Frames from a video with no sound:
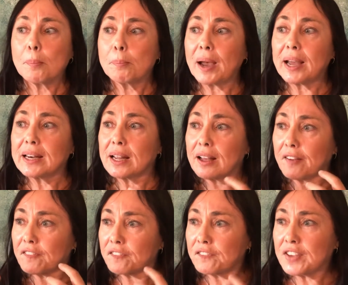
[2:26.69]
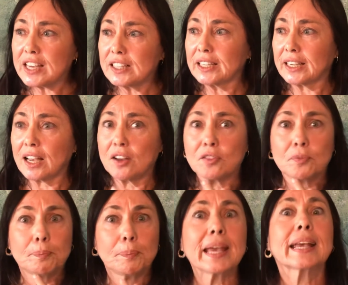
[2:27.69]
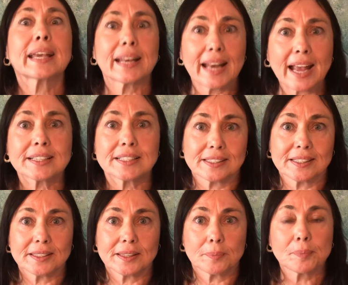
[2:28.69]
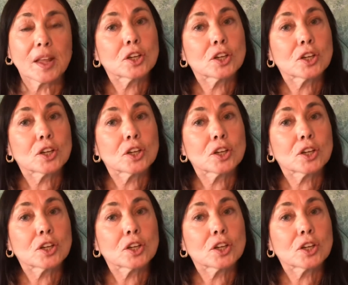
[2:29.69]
but a feeling of being connected to them.